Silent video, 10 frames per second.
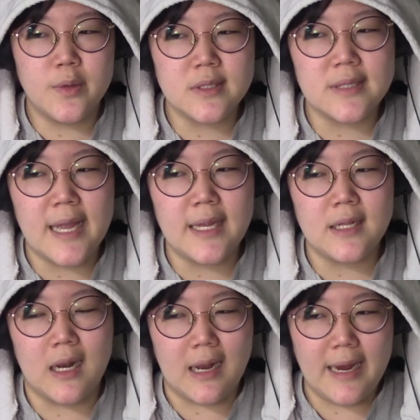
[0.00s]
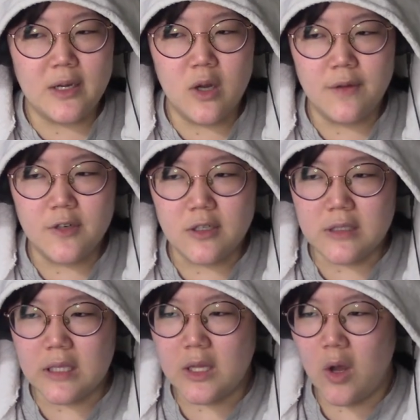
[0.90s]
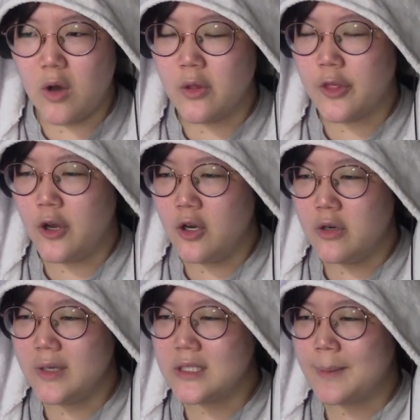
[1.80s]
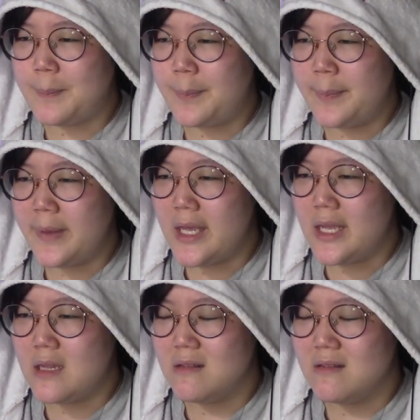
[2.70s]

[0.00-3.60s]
was like in the light novel, although it's a bit.